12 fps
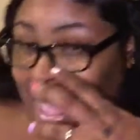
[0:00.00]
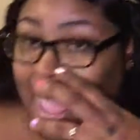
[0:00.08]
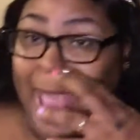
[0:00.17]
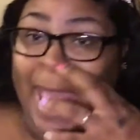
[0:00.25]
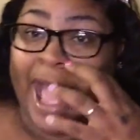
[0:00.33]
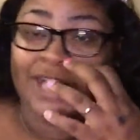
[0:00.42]

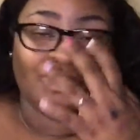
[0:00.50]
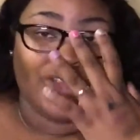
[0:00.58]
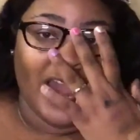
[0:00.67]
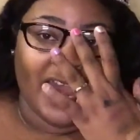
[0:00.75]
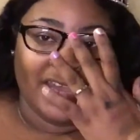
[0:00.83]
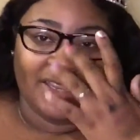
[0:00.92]
and I
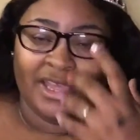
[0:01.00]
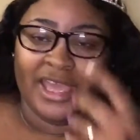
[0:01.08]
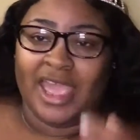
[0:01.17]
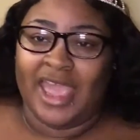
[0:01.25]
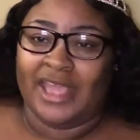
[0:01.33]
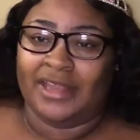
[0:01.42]
tried
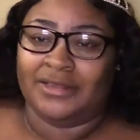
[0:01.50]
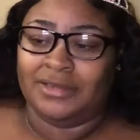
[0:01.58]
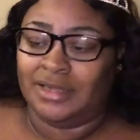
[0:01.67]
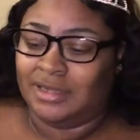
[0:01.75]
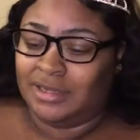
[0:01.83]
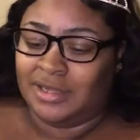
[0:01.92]

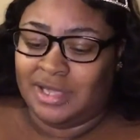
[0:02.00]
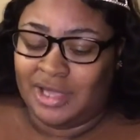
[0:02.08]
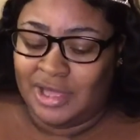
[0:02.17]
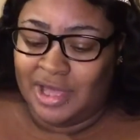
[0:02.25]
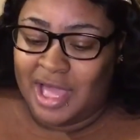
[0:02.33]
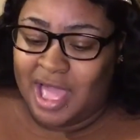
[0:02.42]
and
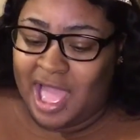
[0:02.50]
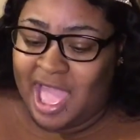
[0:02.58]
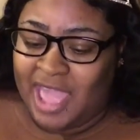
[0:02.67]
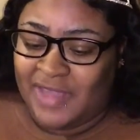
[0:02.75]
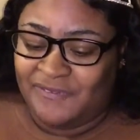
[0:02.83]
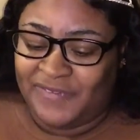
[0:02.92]

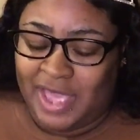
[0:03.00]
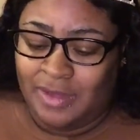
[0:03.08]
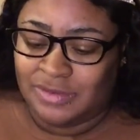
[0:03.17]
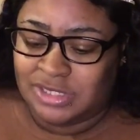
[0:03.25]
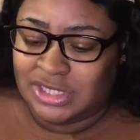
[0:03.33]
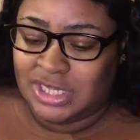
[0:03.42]
I
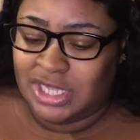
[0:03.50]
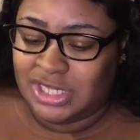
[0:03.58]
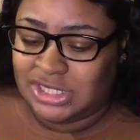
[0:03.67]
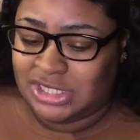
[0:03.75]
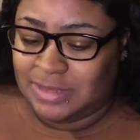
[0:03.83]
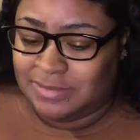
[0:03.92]
found
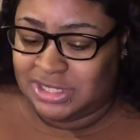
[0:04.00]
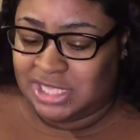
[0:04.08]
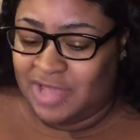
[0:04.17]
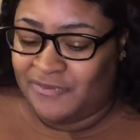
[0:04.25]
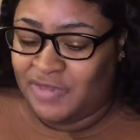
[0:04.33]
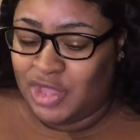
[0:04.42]
some
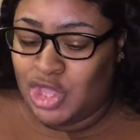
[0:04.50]
stuff.